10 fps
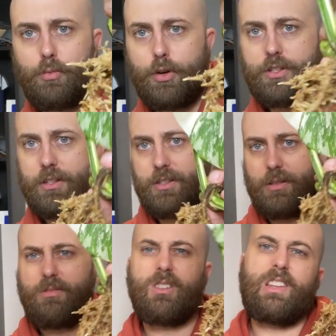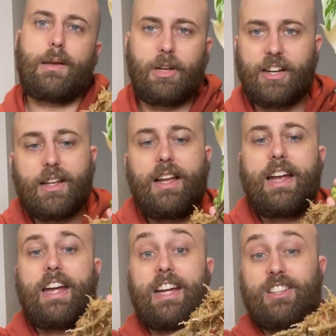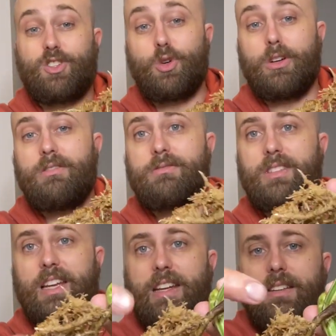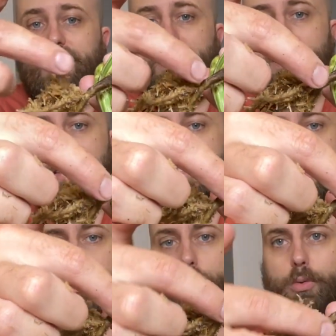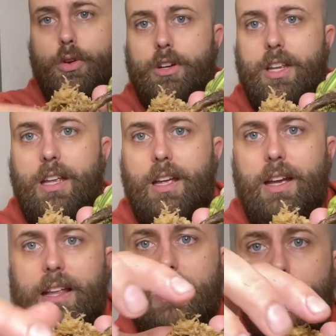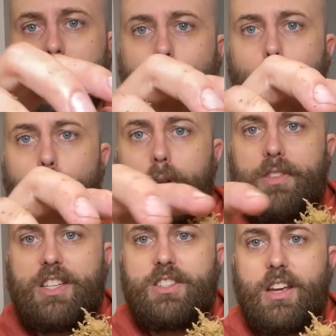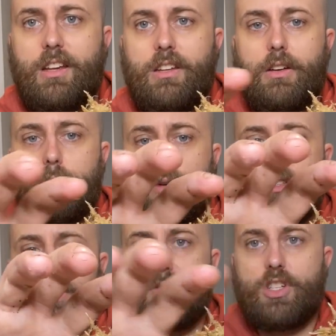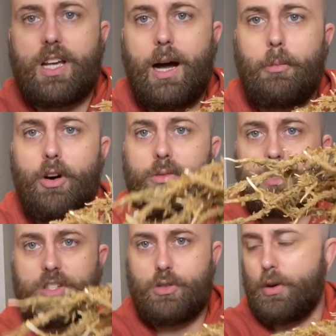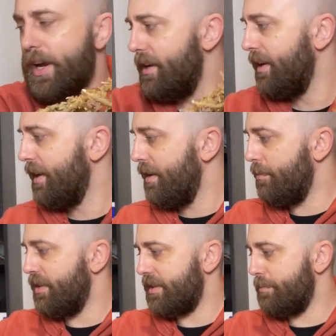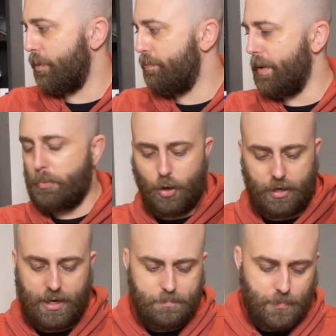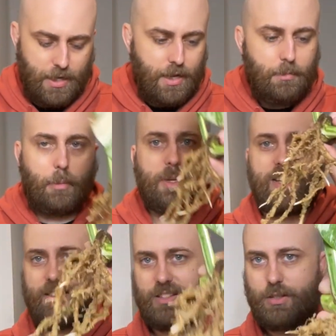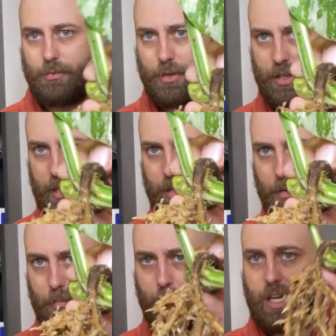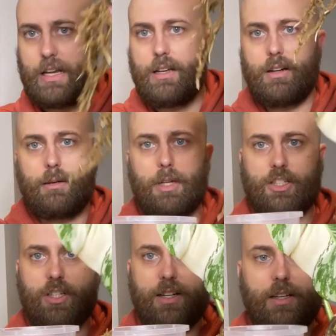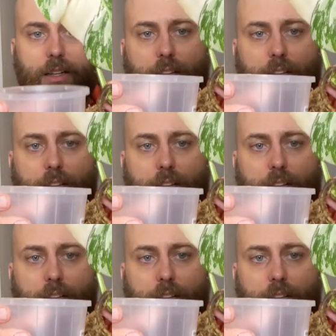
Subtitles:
root system, it's good. It's this initial root here, and then we've got all of these secondary roots that have just come off, which is great. Means it can be potted up. But because it's not very big, I'm going to chuck it